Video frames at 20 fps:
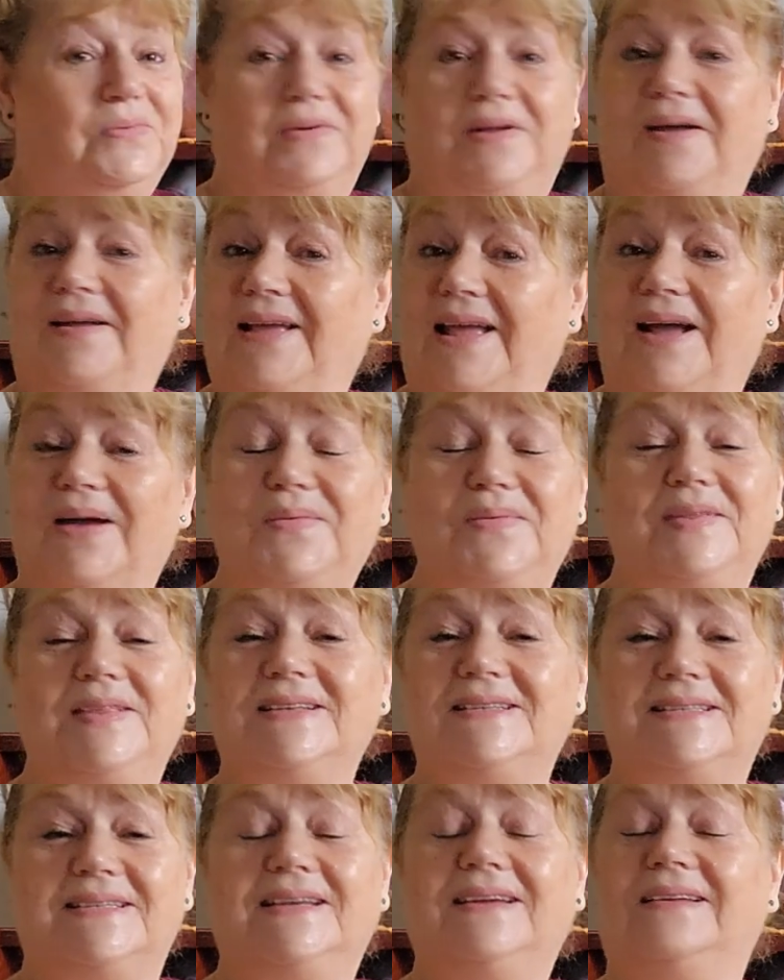going out with
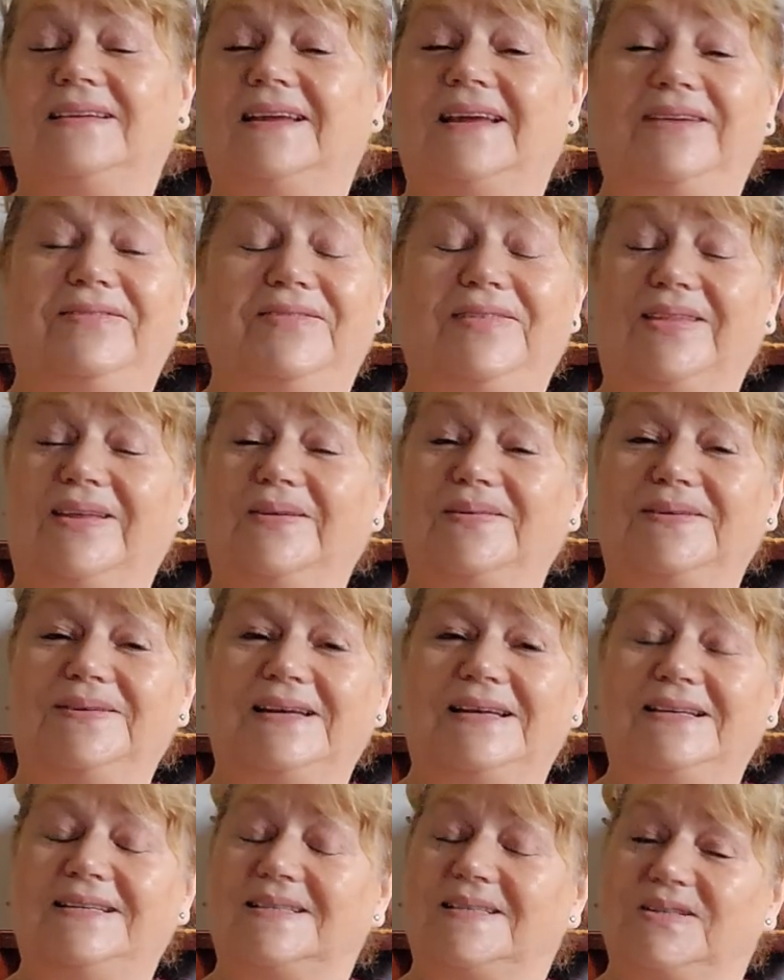his son, even though
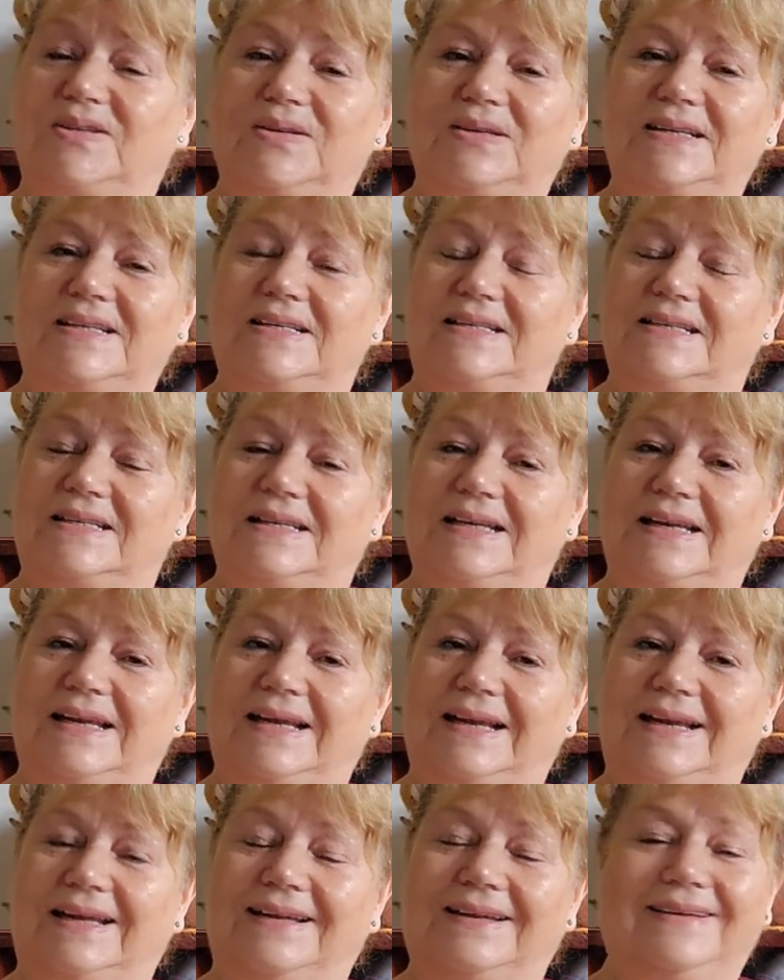he's not into
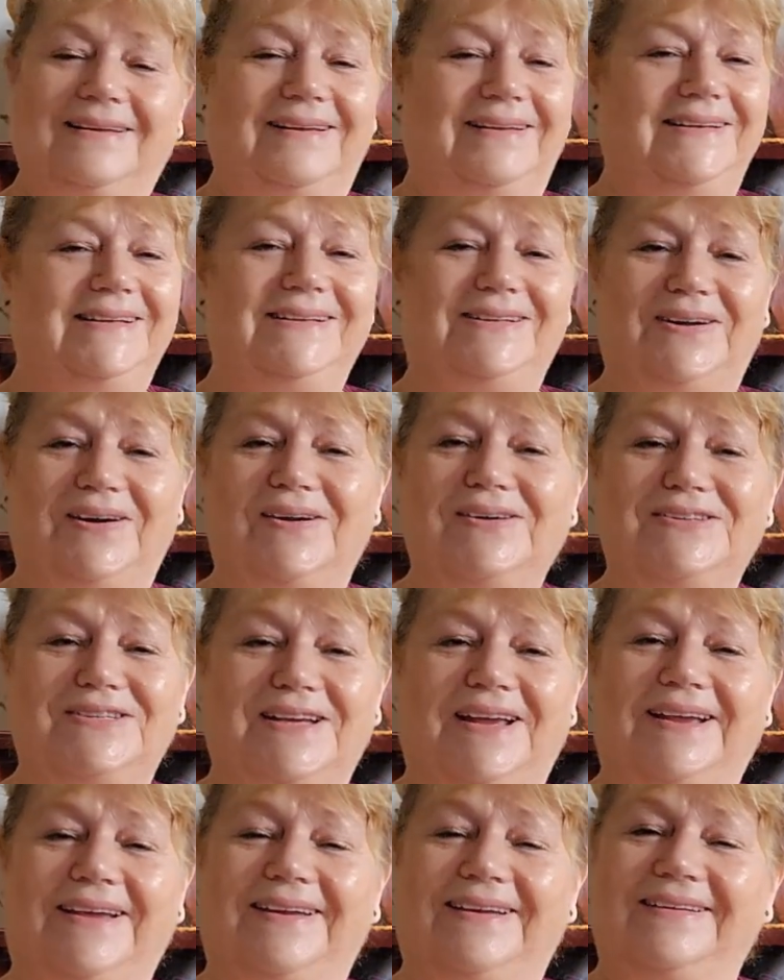knitting and
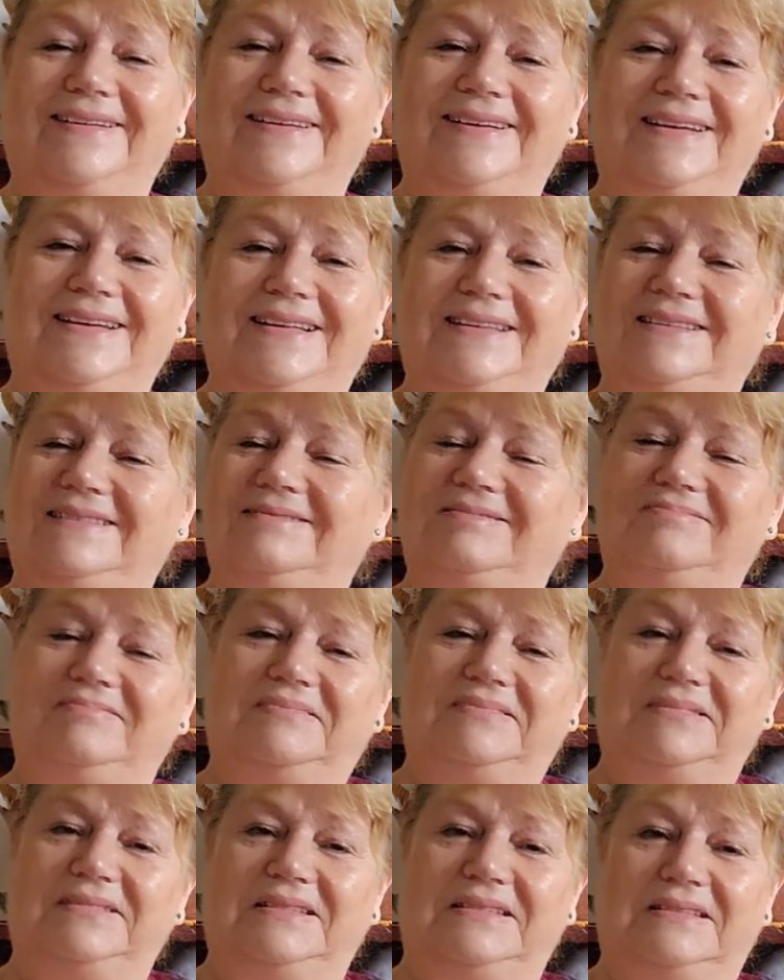crocheting. He
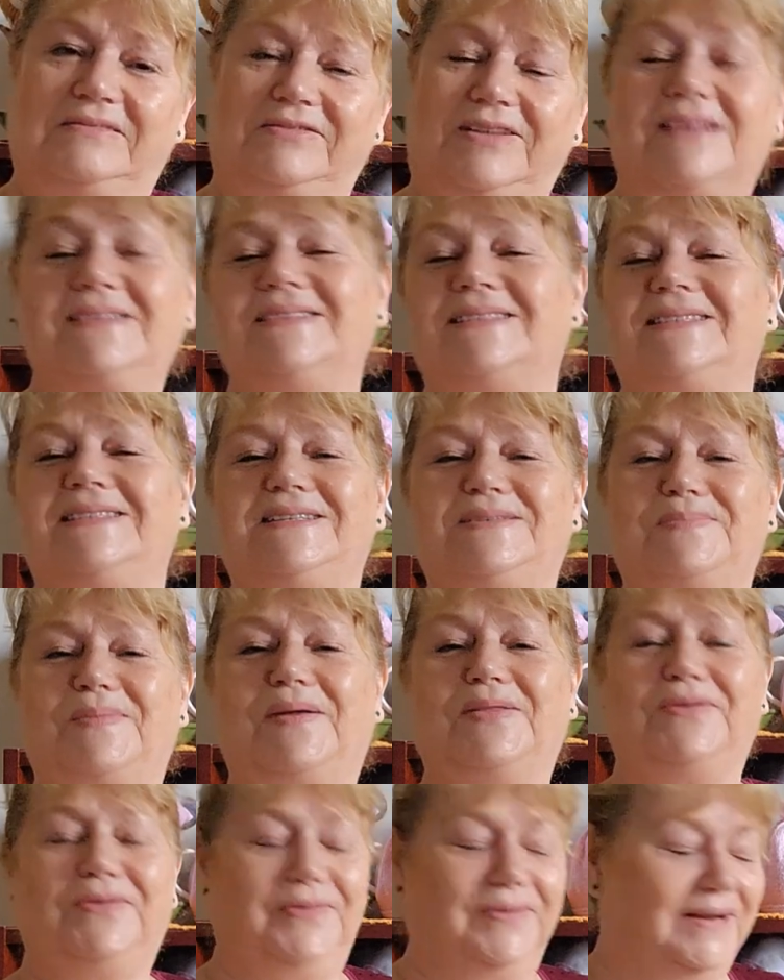runs his
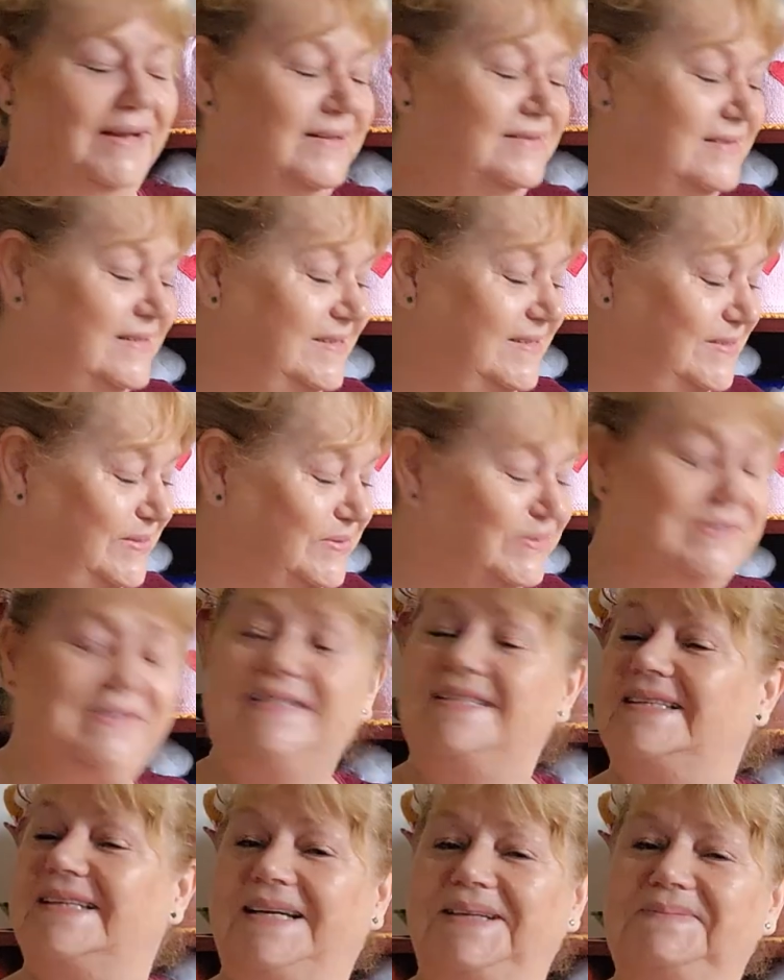mother around. He's a good
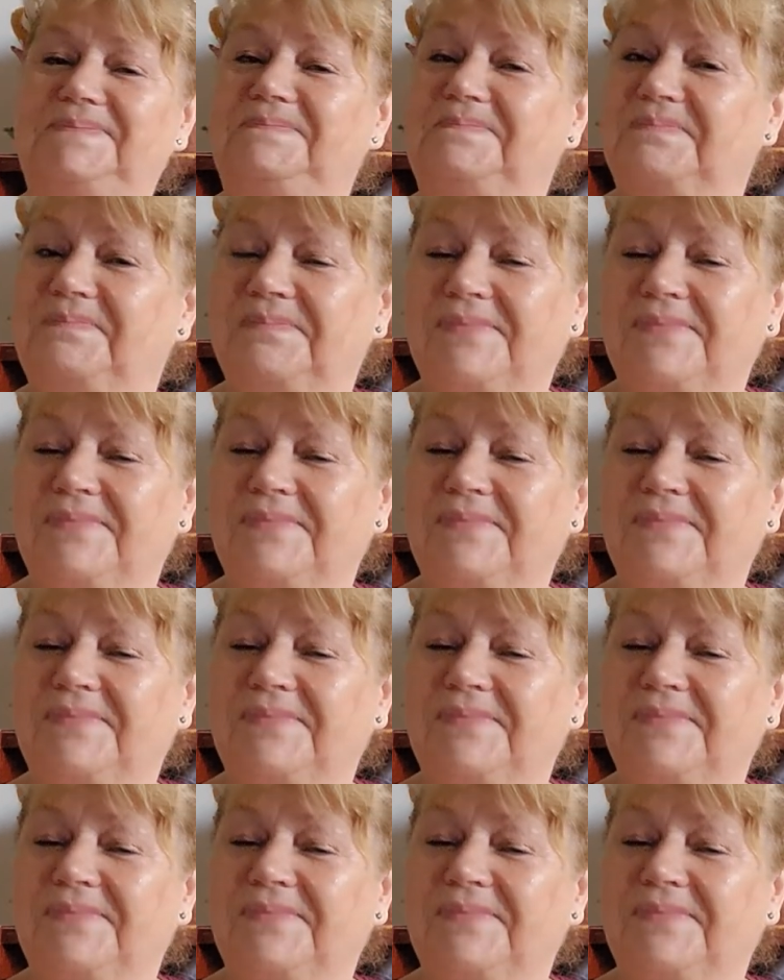son.